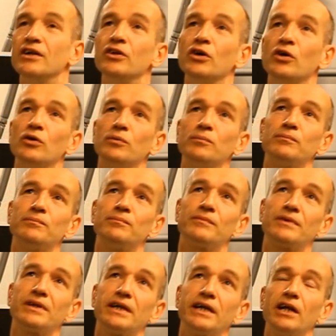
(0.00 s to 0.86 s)
No.
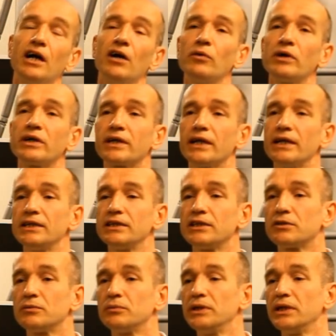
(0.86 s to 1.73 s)
In our
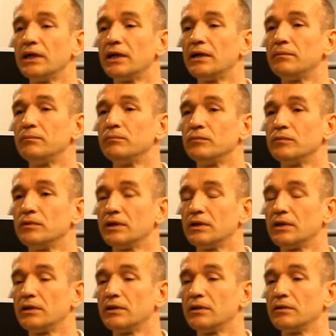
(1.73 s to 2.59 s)
case, we
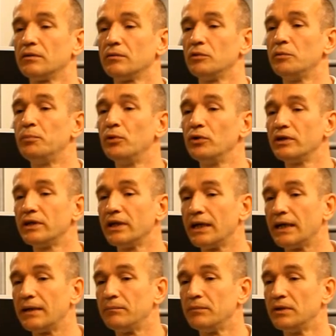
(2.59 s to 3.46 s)
put
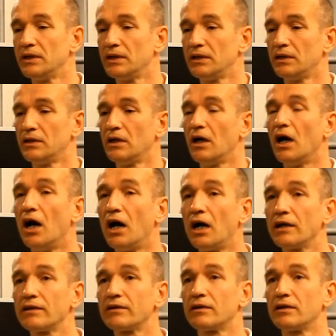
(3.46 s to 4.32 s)
there
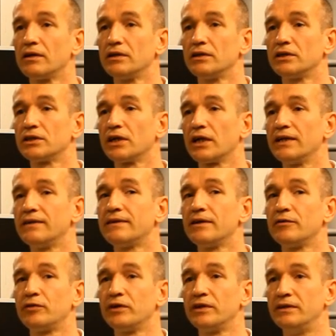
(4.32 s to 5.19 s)
hard
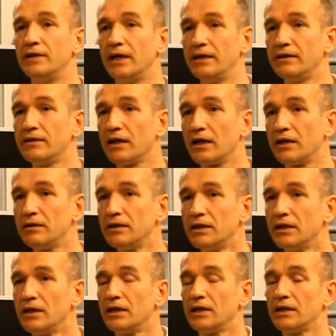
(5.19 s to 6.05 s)
scientific data,
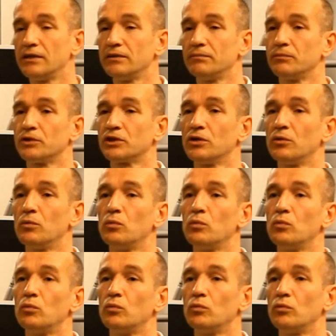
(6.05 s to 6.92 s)
so
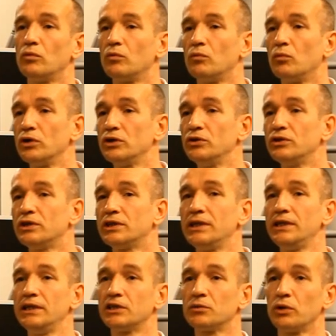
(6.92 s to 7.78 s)
what you
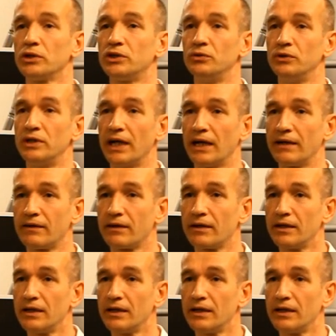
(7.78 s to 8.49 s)
see is what you get,